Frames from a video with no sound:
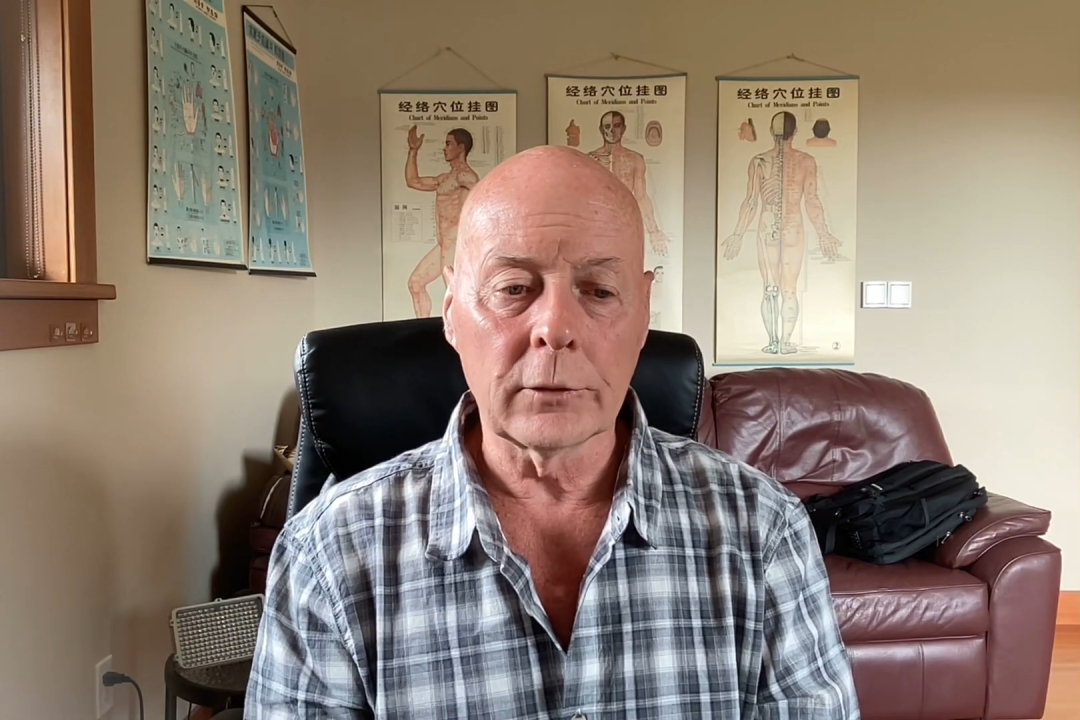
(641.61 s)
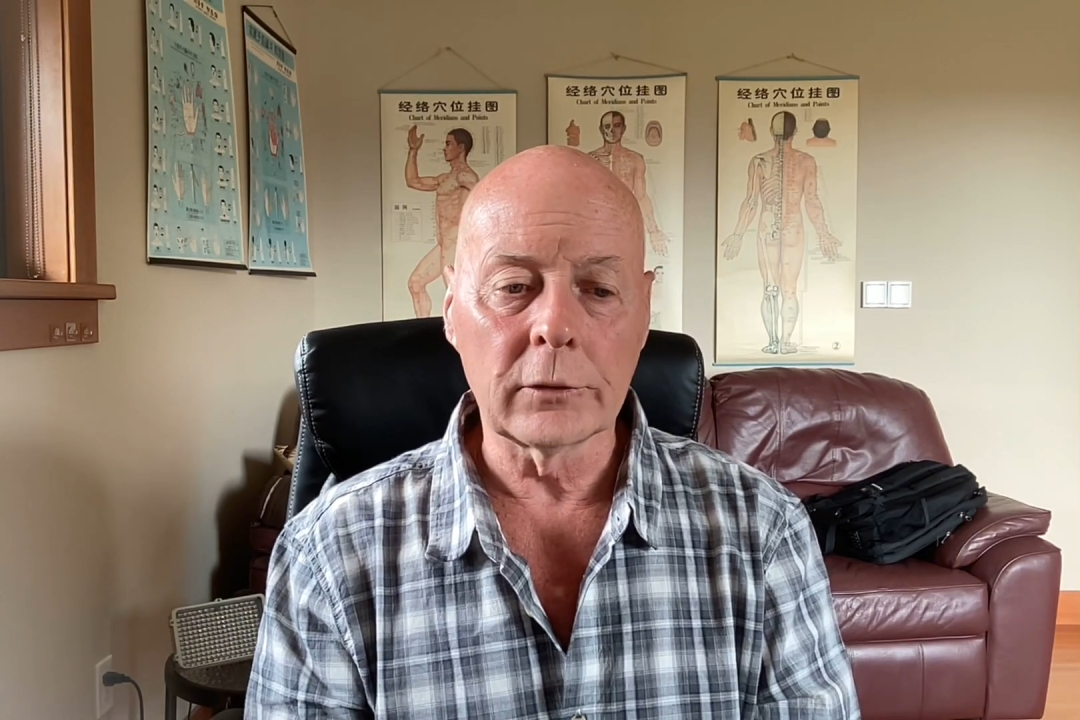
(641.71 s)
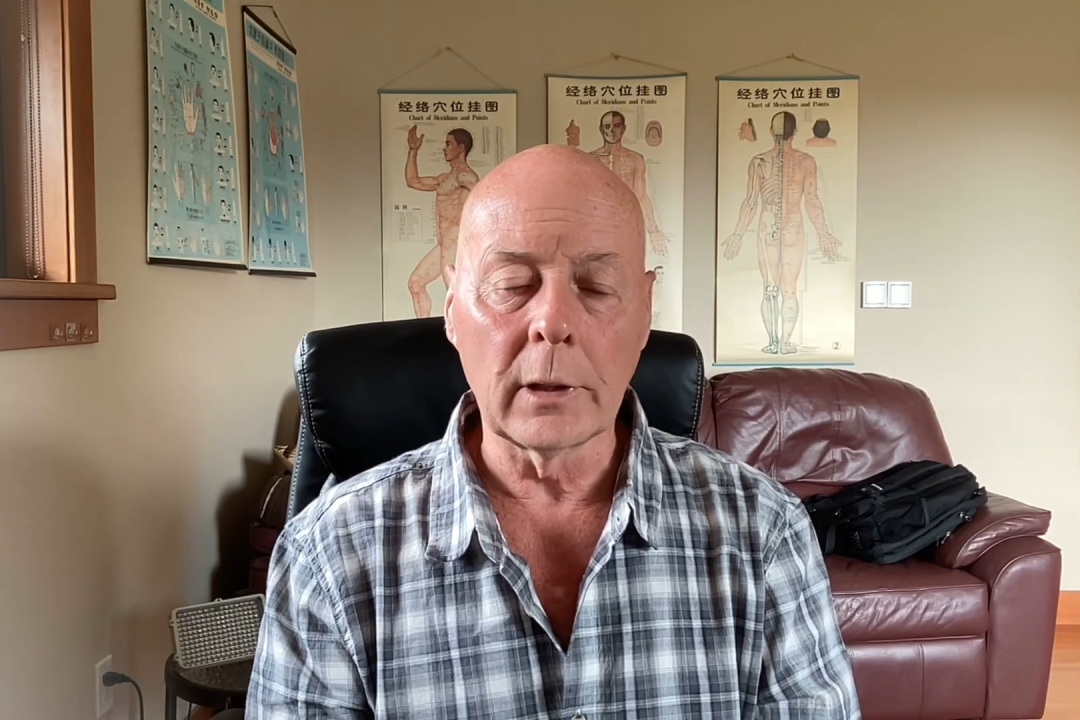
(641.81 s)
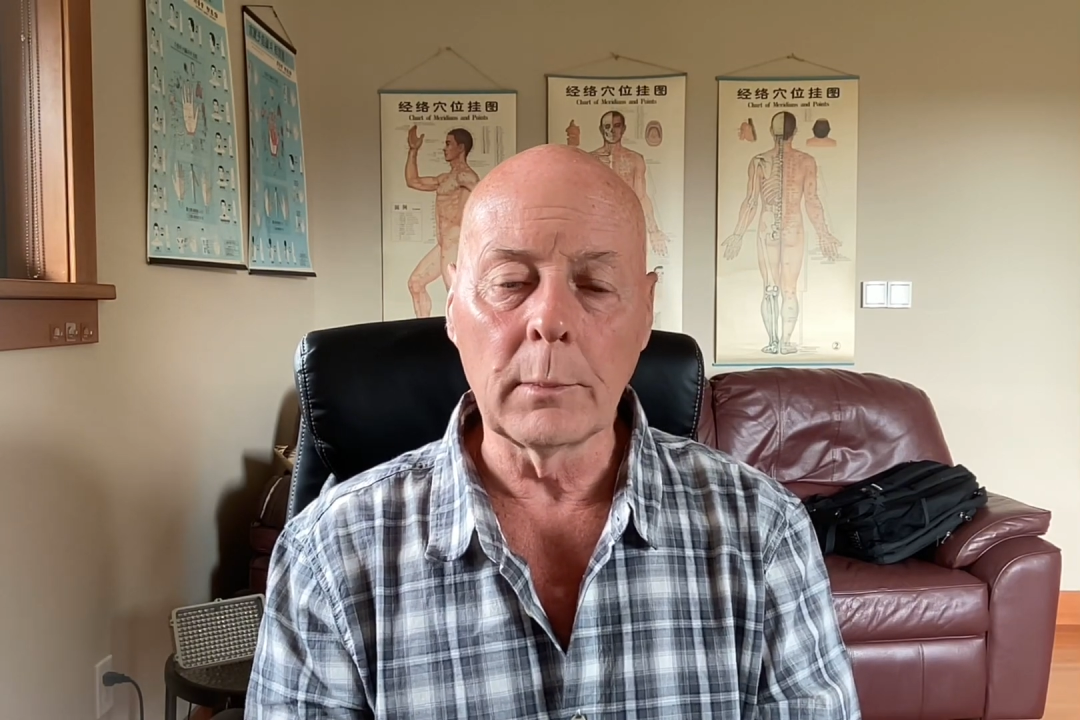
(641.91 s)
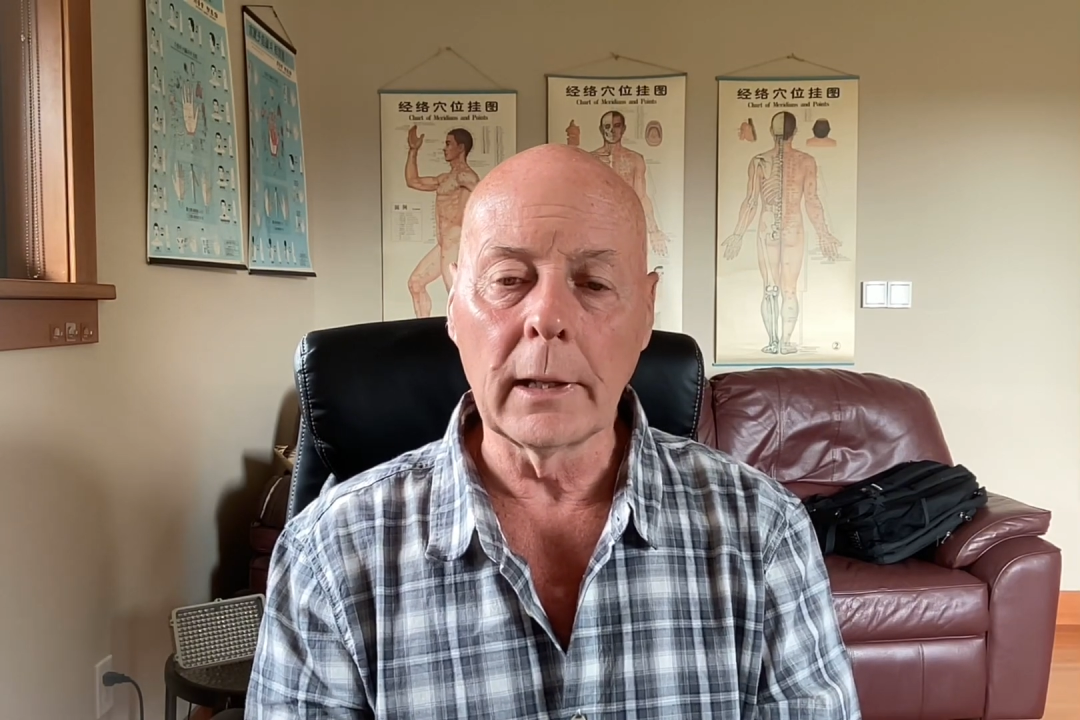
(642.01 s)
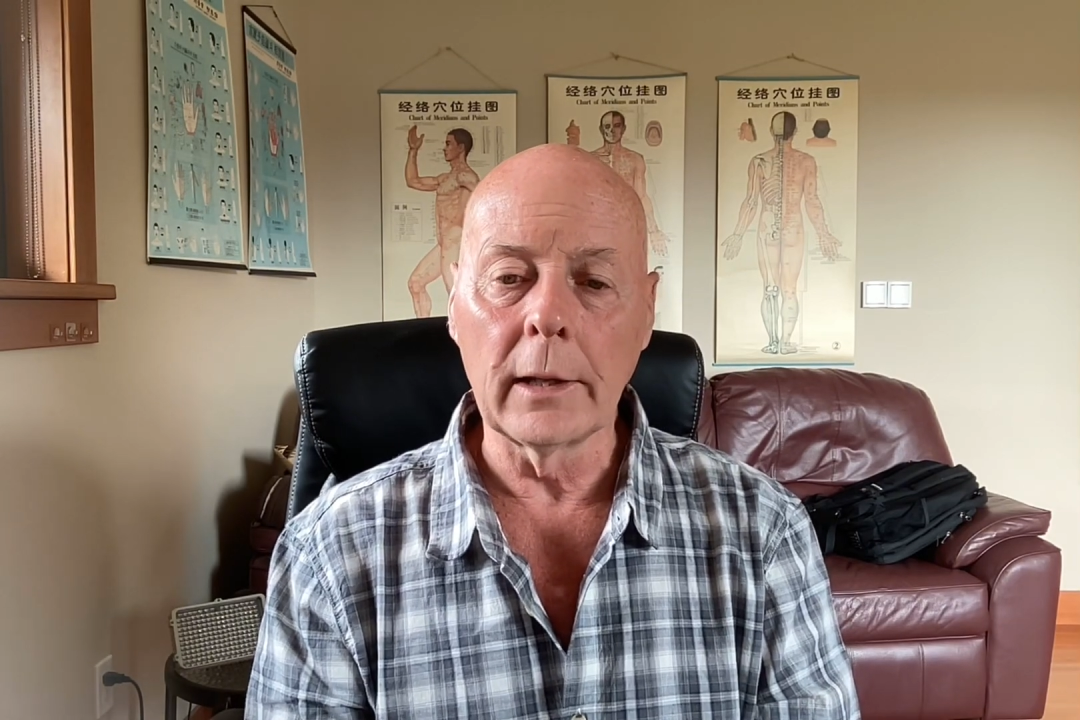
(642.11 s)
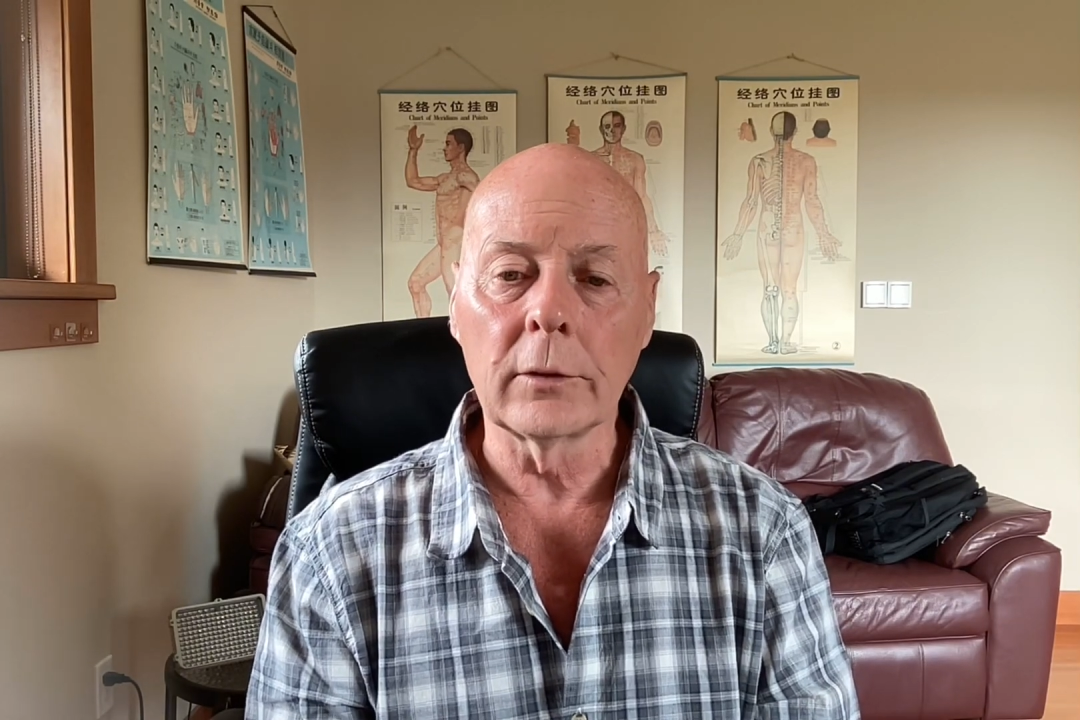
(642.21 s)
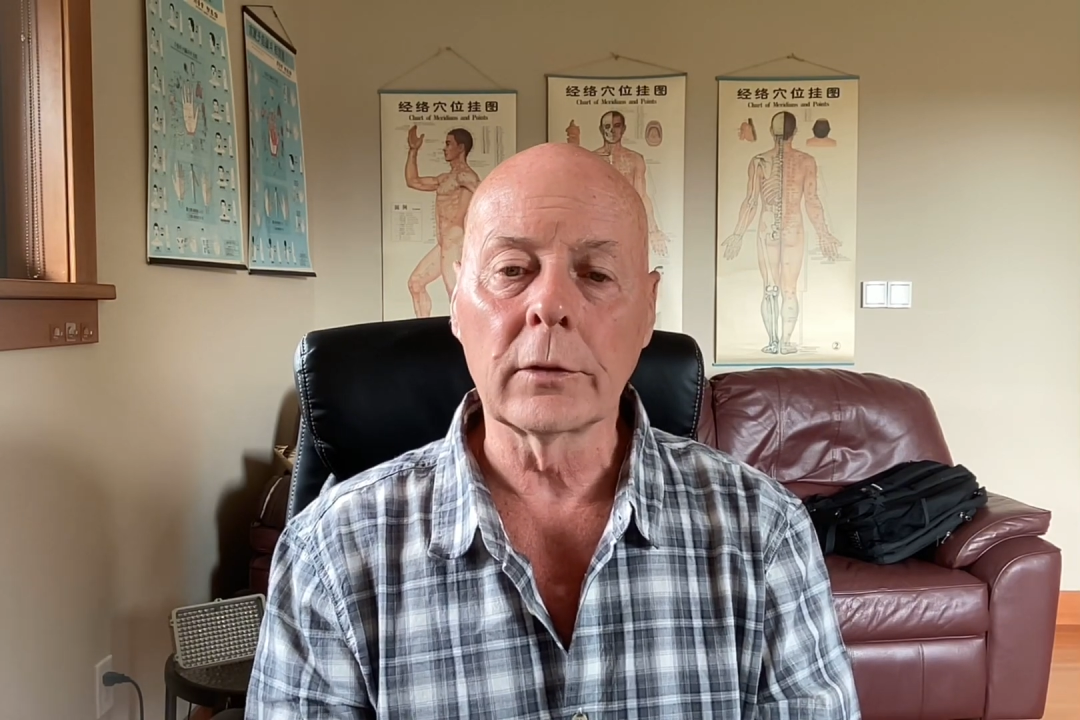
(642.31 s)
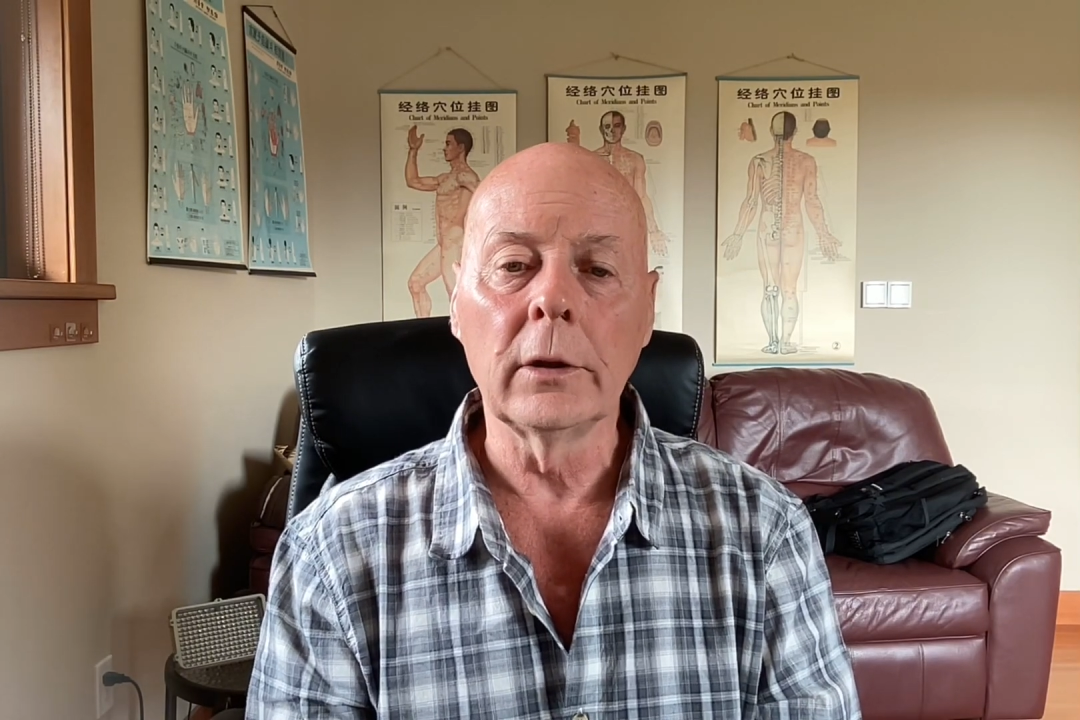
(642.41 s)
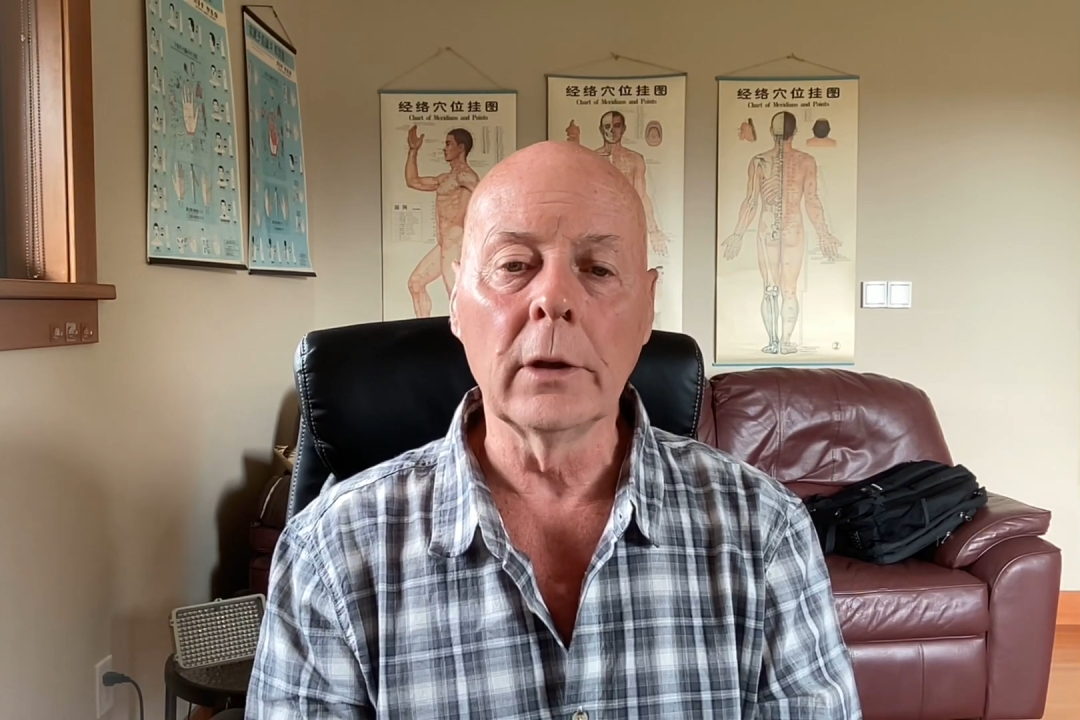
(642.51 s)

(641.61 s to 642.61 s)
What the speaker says: stimulates